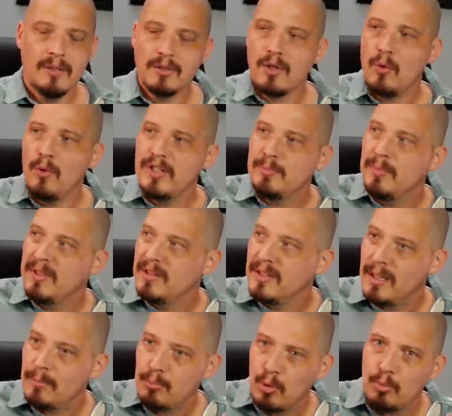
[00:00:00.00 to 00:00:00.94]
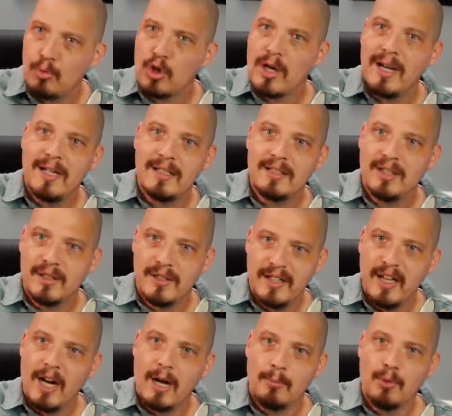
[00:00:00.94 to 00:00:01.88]
there's always been that
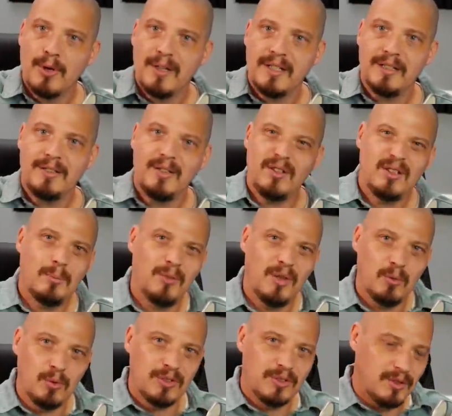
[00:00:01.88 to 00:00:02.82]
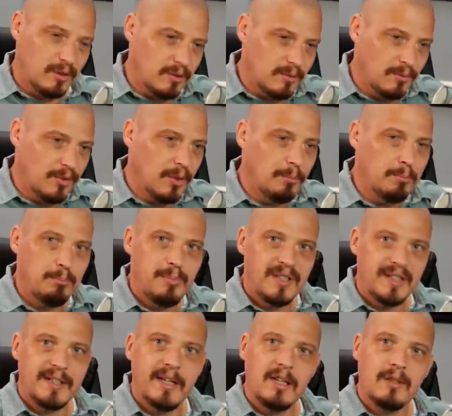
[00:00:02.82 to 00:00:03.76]
proprietary operating system that was the
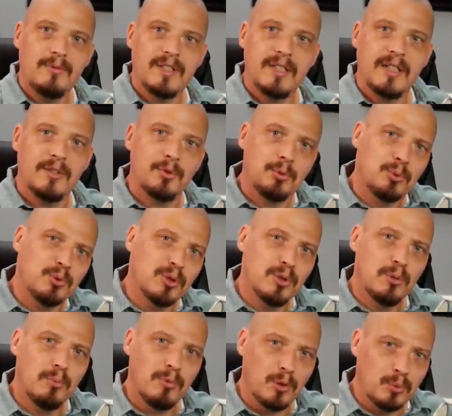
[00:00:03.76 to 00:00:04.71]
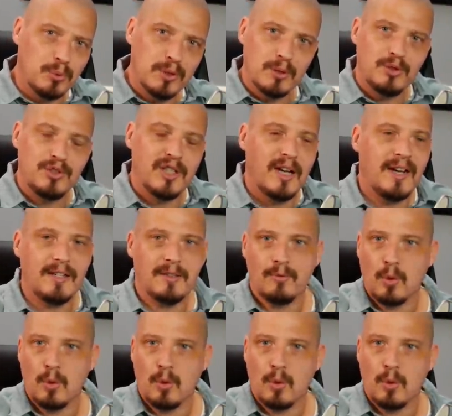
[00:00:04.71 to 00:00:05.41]
big elephant in the room, the real giant.